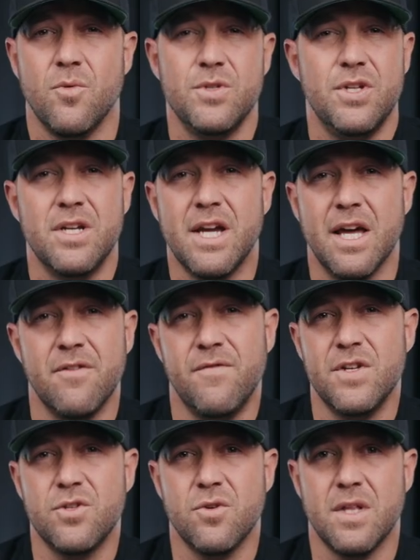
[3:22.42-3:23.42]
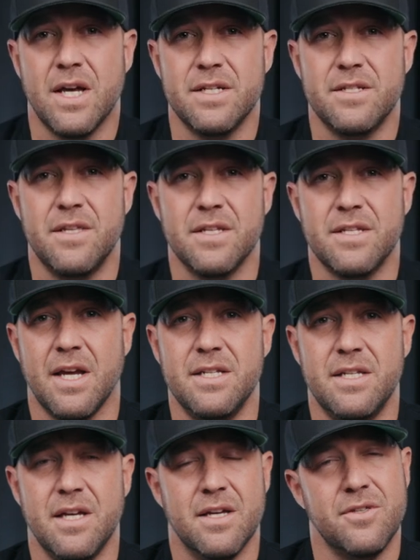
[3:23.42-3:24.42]
I want you to kind of visualize this
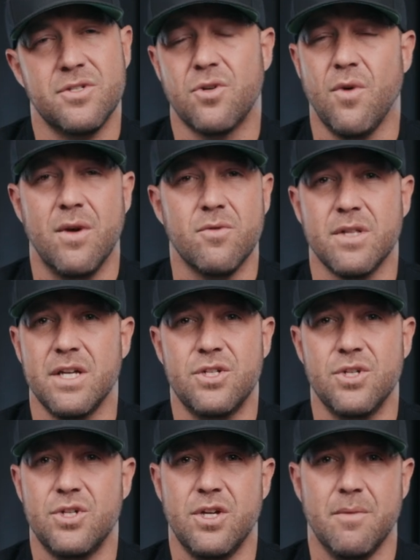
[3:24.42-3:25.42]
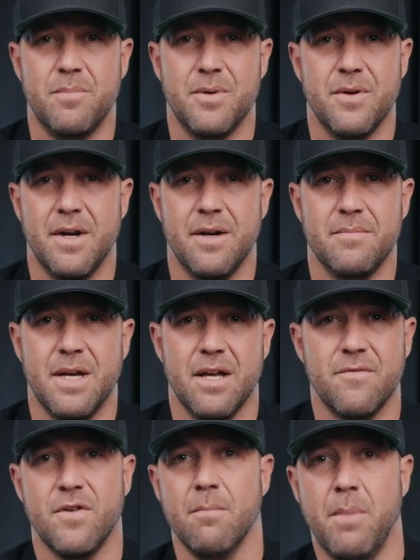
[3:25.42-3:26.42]
idea and this great relationship kind
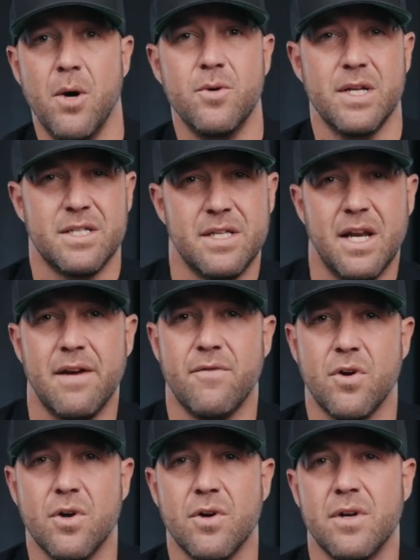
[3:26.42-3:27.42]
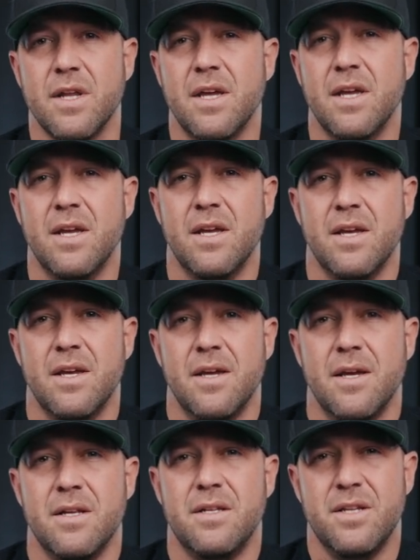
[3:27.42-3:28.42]
of components that I've heard,
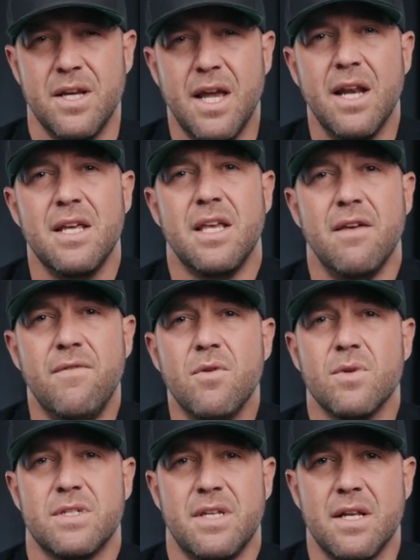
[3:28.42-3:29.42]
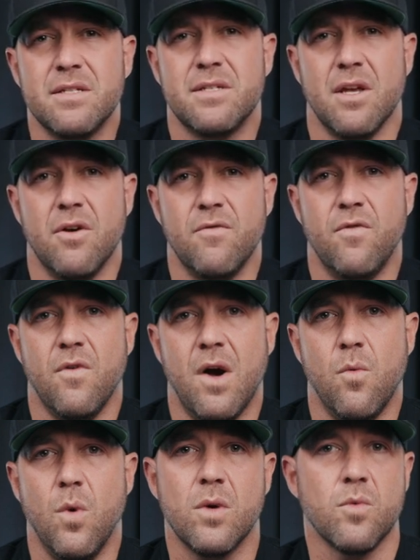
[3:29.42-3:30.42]
just to kind of give you a sense of
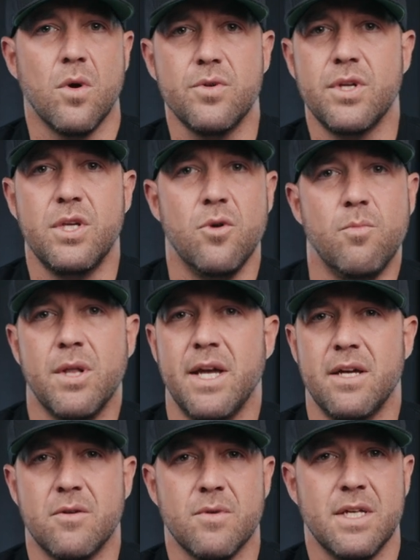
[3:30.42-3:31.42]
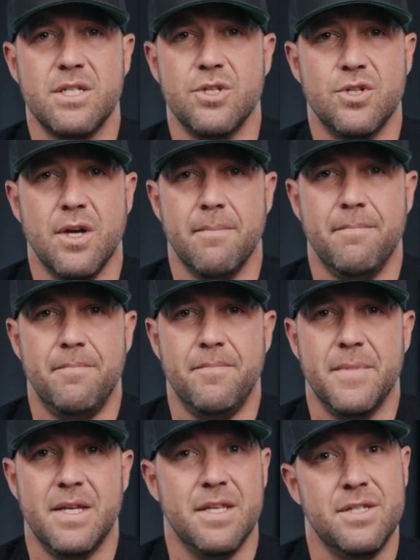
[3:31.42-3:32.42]
what role do you play in a relationship.
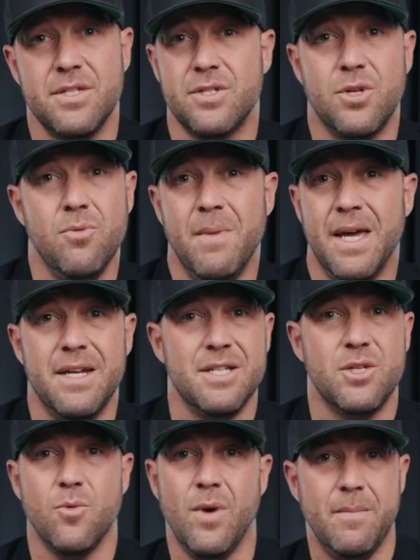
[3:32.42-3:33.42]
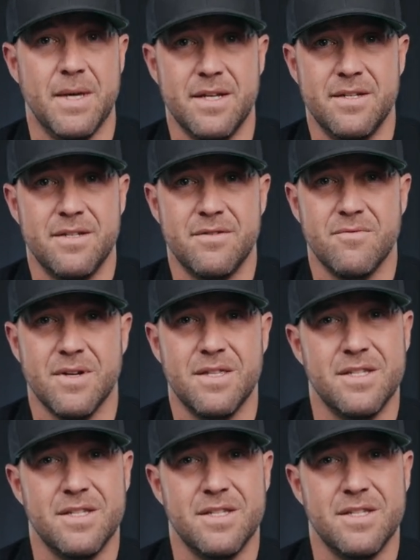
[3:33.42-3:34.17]
And this is two men and two women, right?